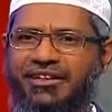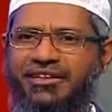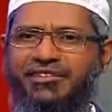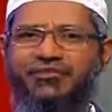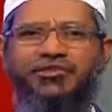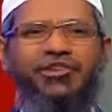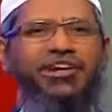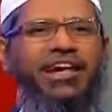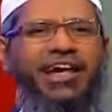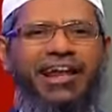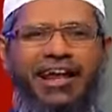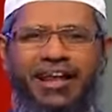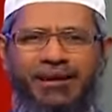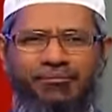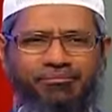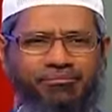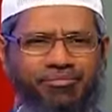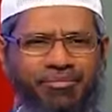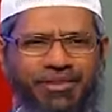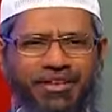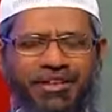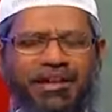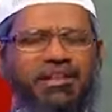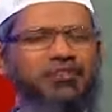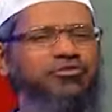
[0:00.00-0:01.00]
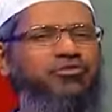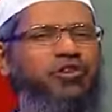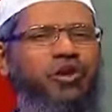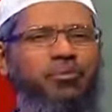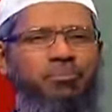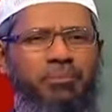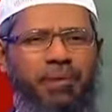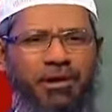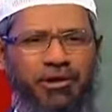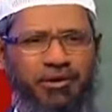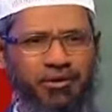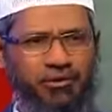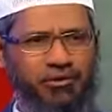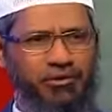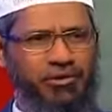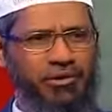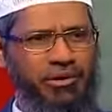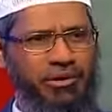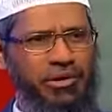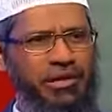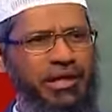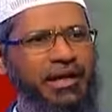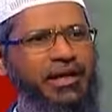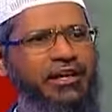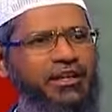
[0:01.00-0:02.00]
it is not haram, it's not makruh,
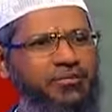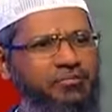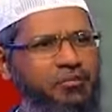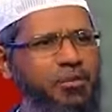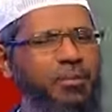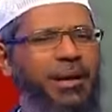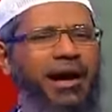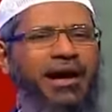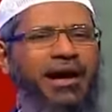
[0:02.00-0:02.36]
it is